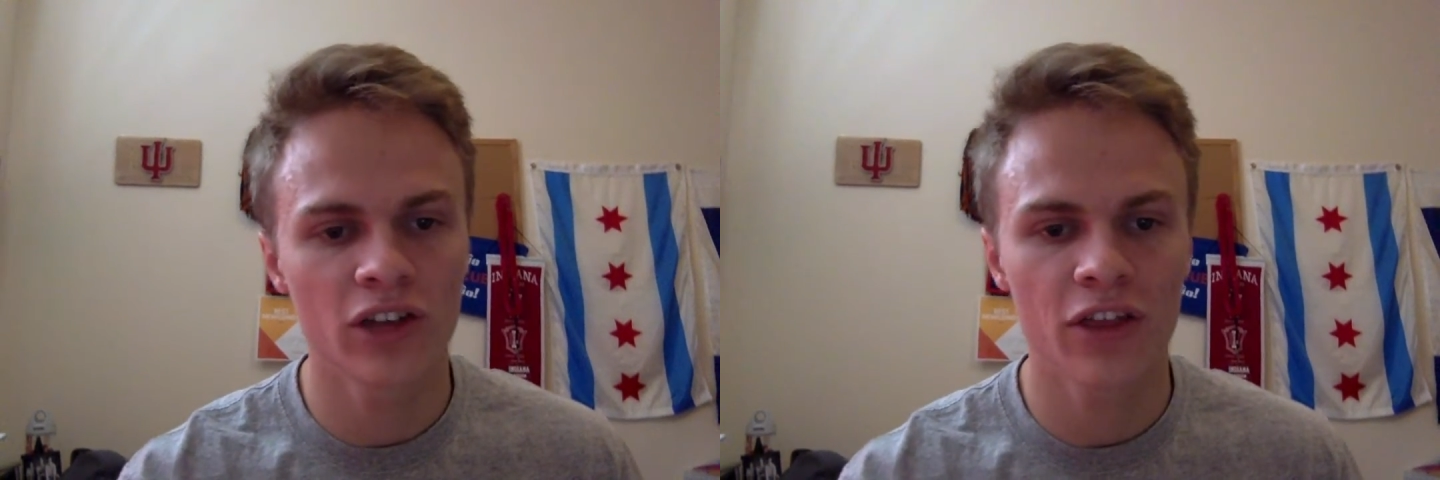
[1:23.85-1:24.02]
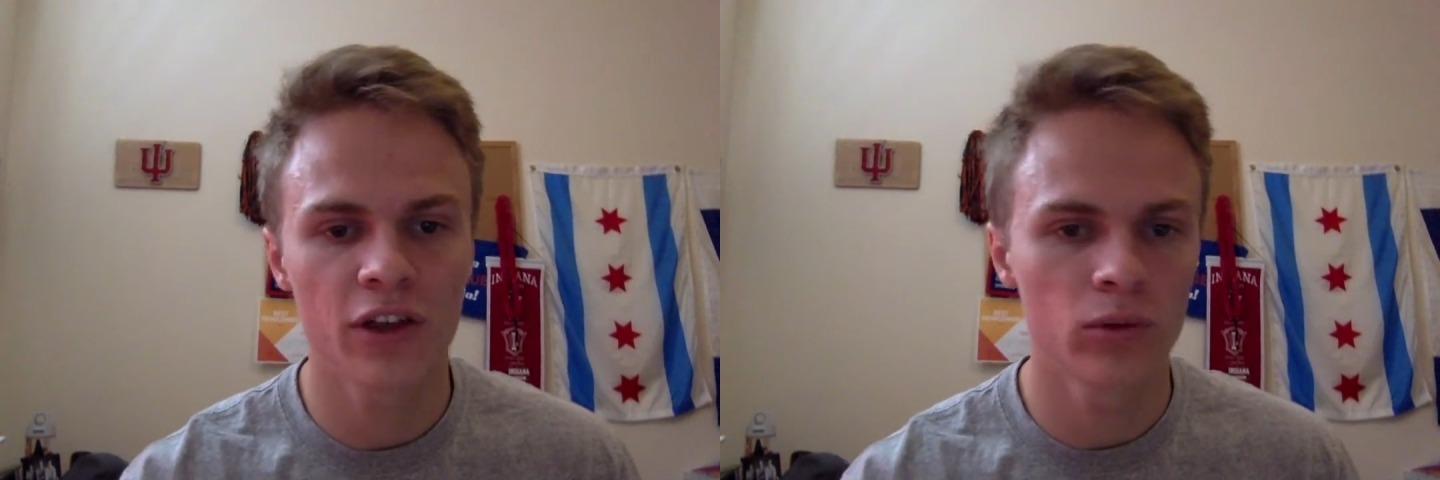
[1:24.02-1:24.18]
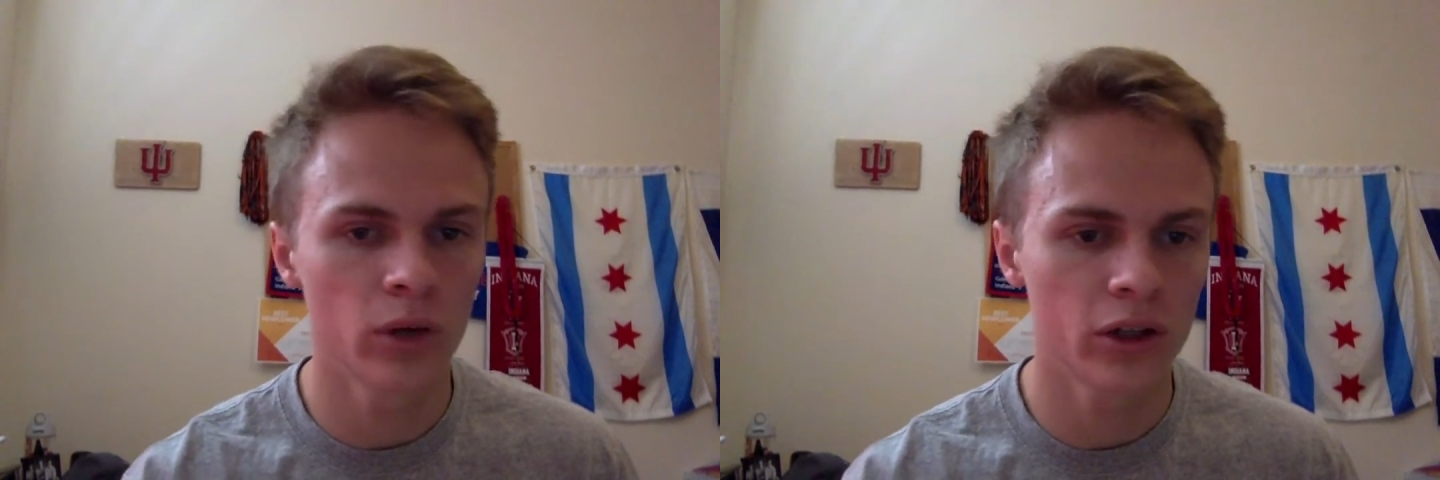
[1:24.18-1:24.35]
I
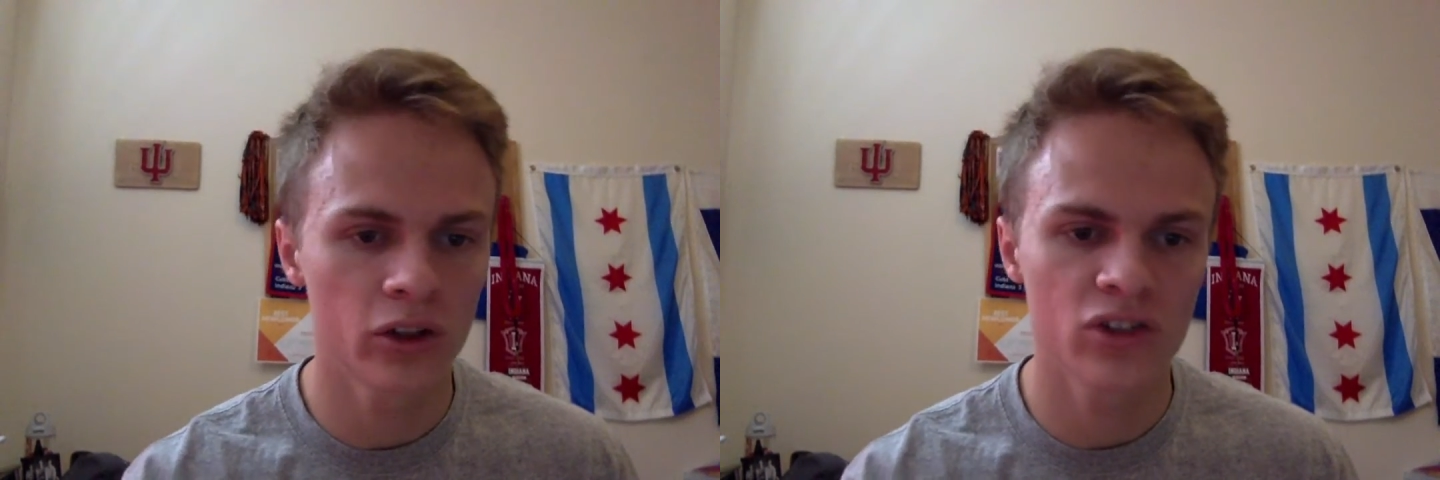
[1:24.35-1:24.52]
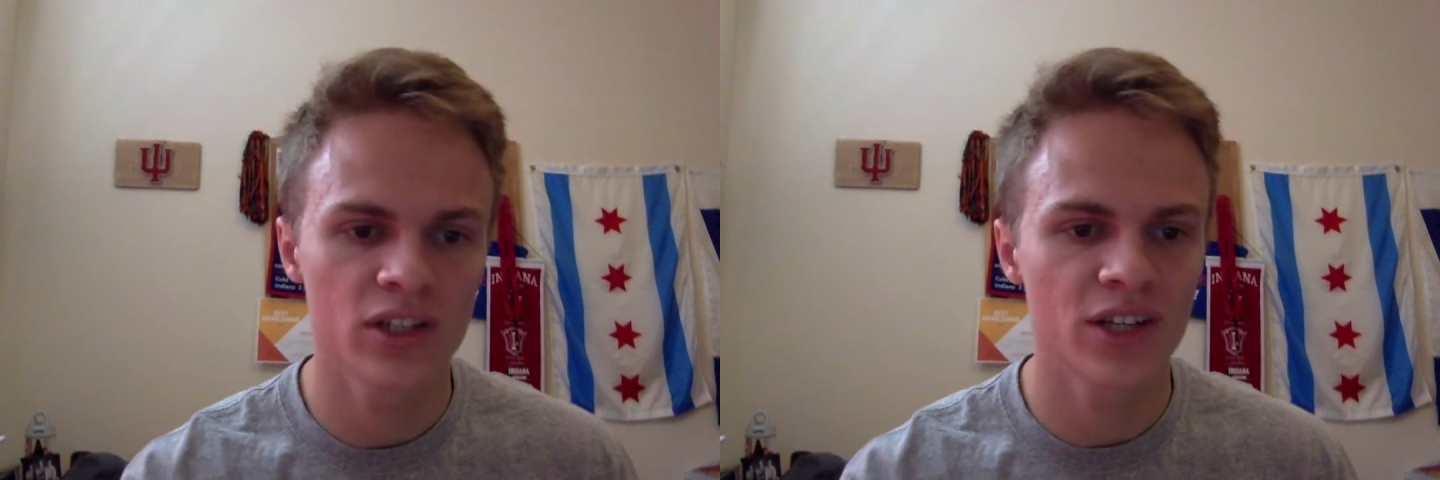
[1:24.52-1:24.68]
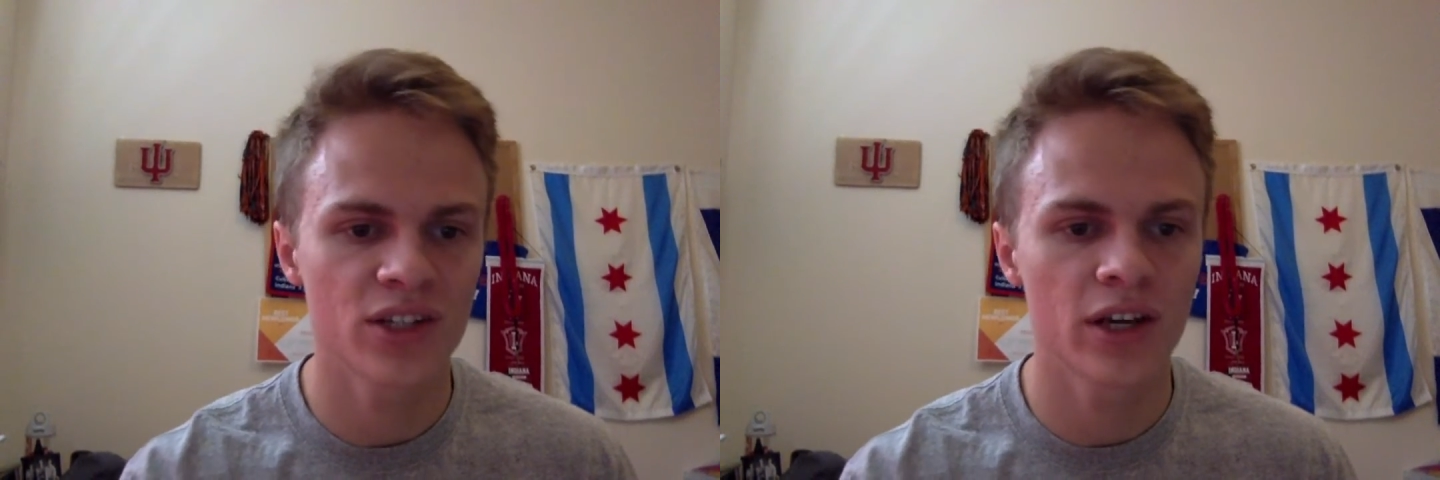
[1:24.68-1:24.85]
think Rutgers
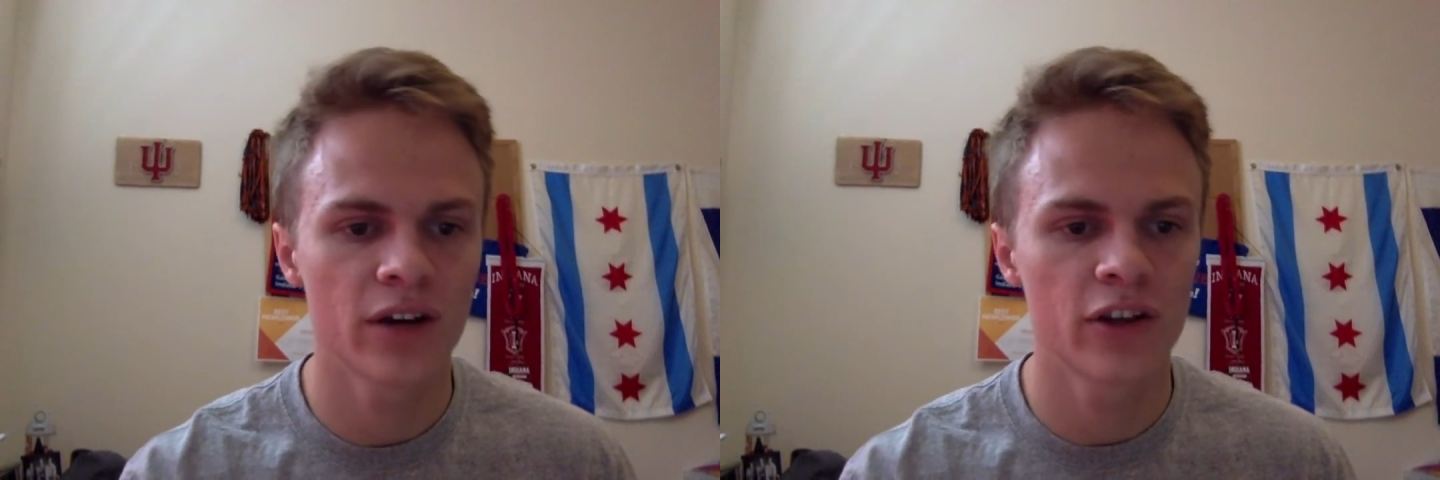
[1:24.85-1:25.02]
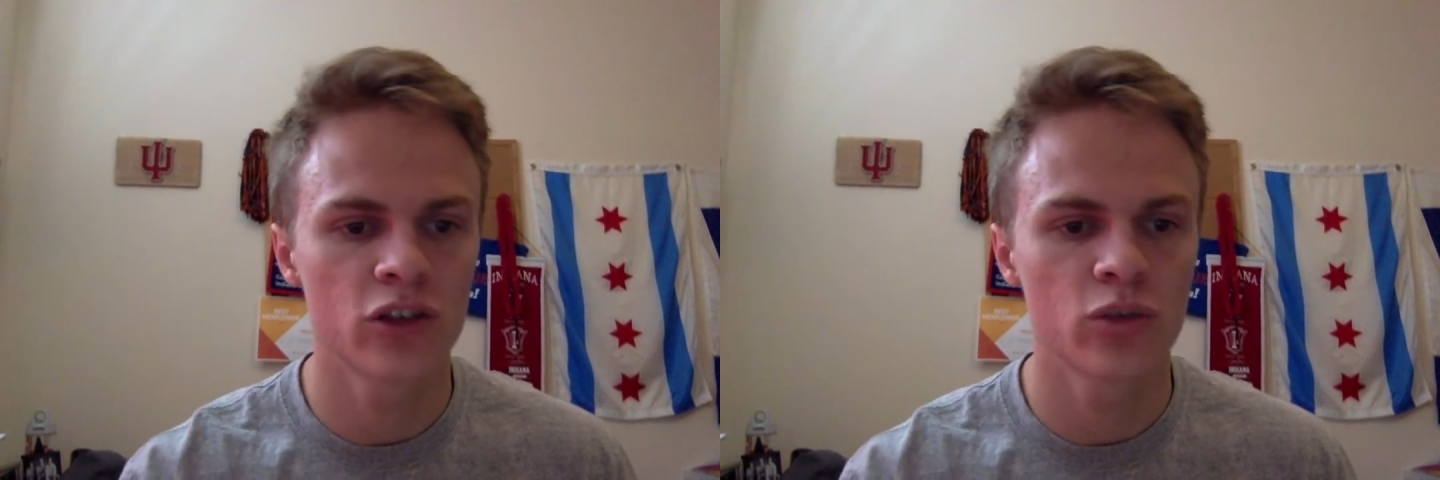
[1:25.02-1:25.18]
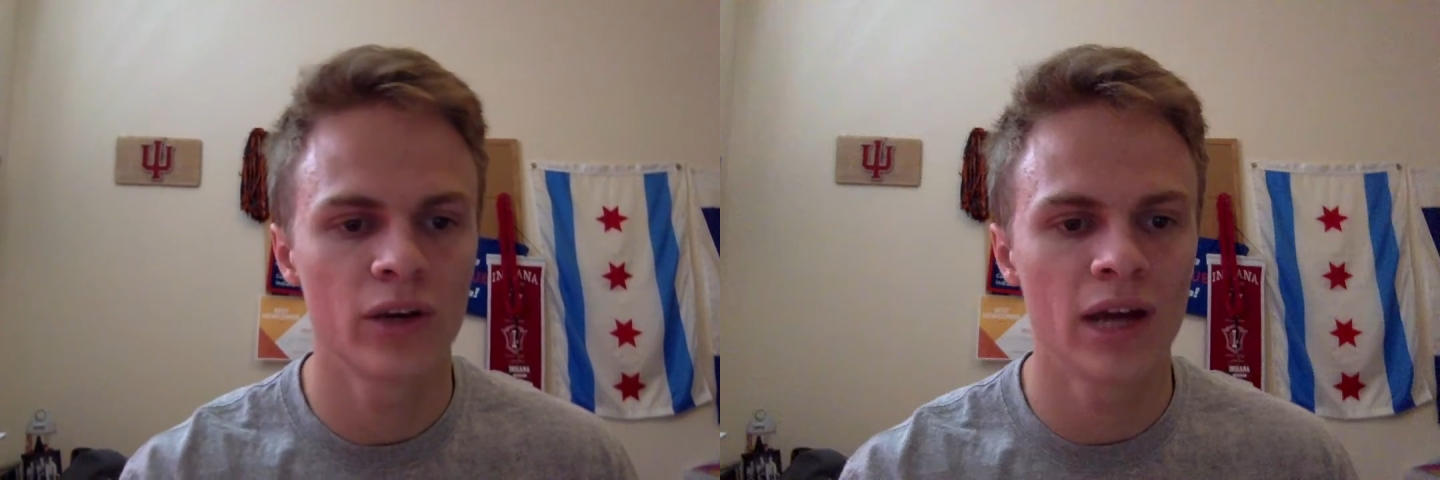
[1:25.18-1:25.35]
takes care of
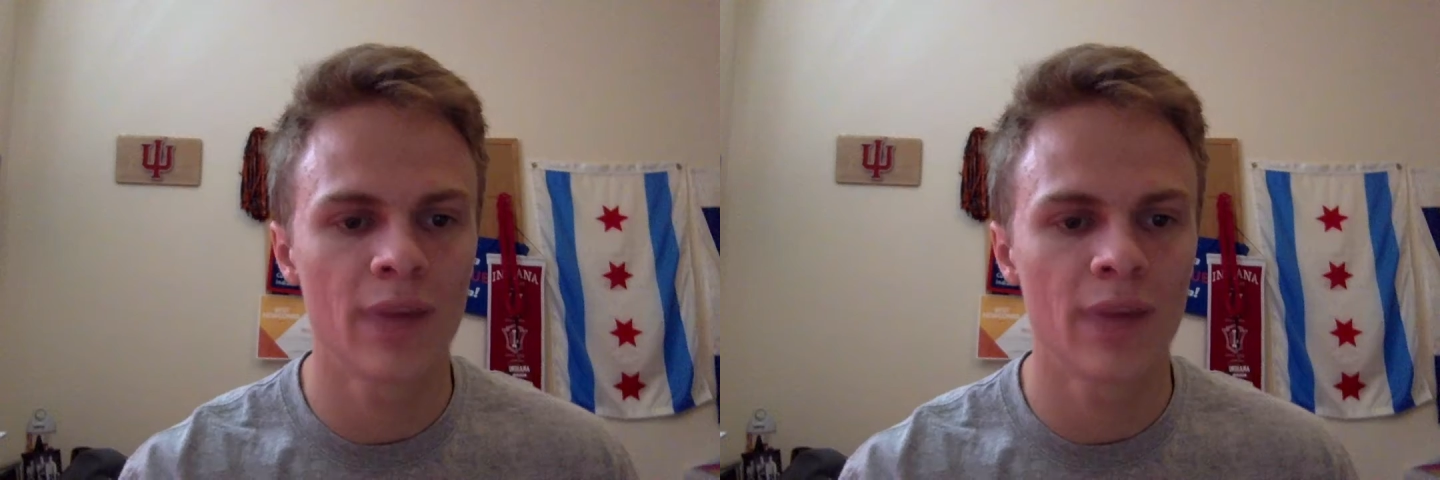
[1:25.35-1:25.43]
this one.